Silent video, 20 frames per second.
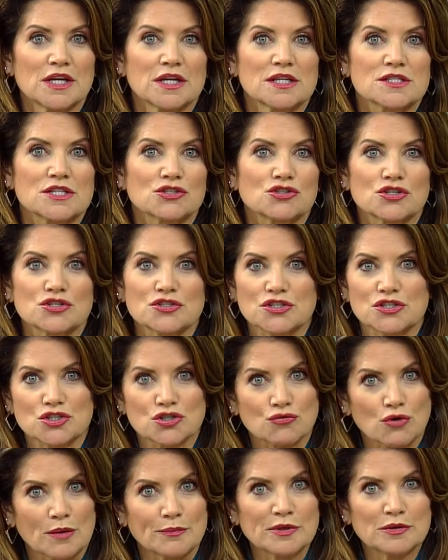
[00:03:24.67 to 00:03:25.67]
such as uh,
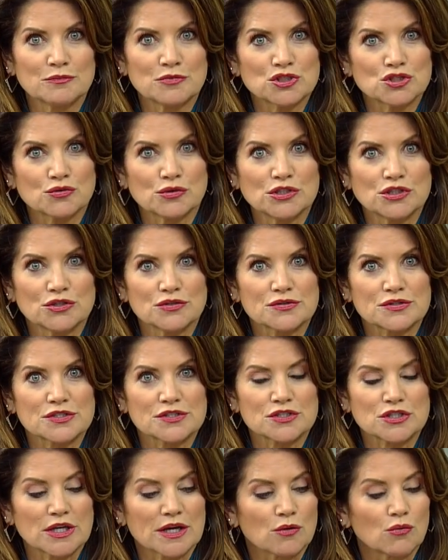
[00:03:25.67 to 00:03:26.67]
scrubbing between
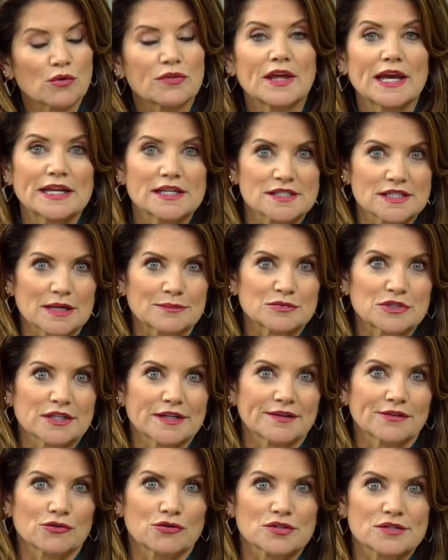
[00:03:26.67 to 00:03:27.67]
uses uh, with antiseptic,
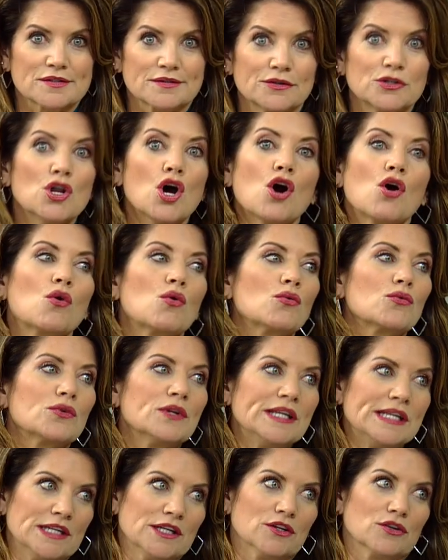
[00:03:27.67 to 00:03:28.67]
and of course, no
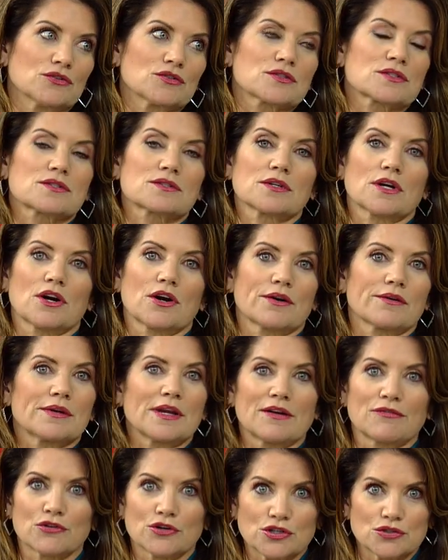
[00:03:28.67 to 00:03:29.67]
needles are
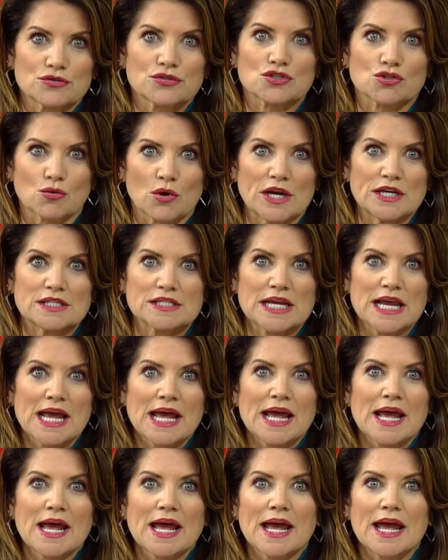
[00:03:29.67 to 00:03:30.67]
ever used twice.
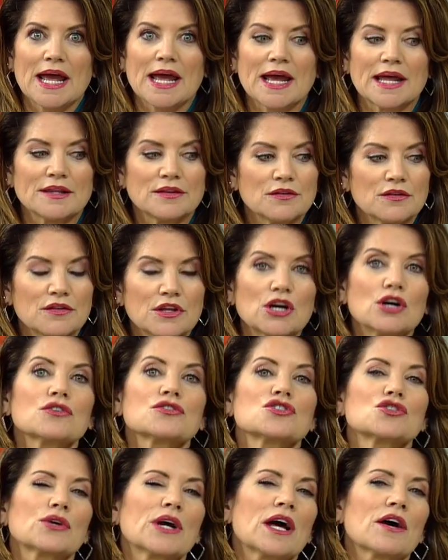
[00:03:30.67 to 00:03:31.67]
And they
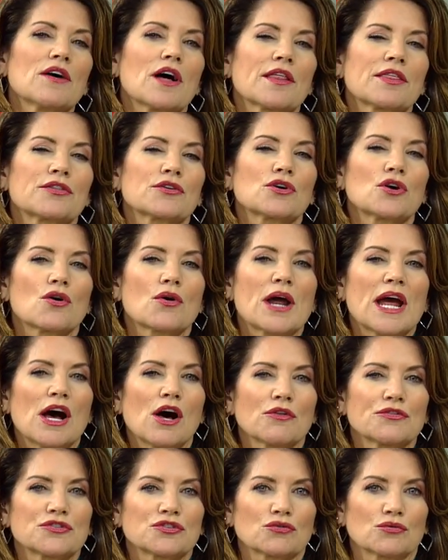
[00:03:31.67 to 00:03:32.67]
also do a thorough
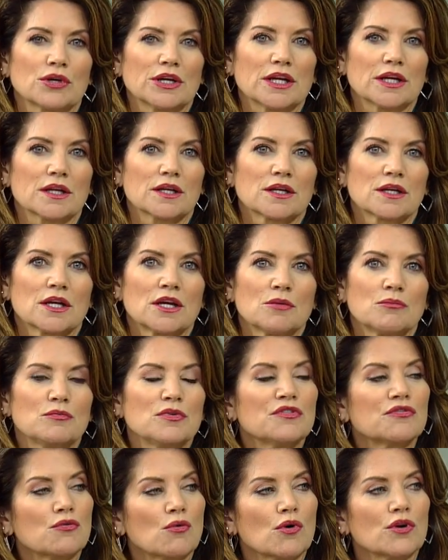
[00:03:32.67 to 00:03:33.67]
health screening
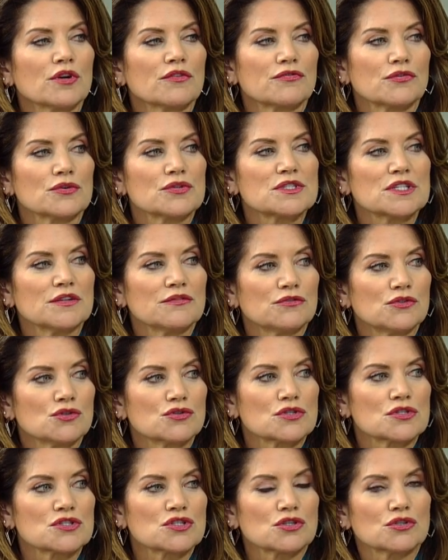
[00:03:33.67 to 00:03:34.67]
before your first
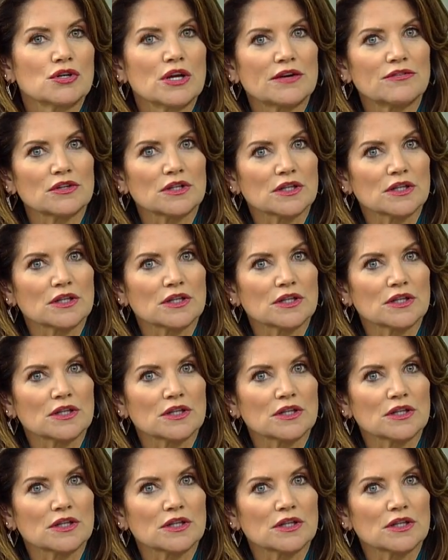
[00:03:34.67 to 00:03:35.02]
infusion. So you have a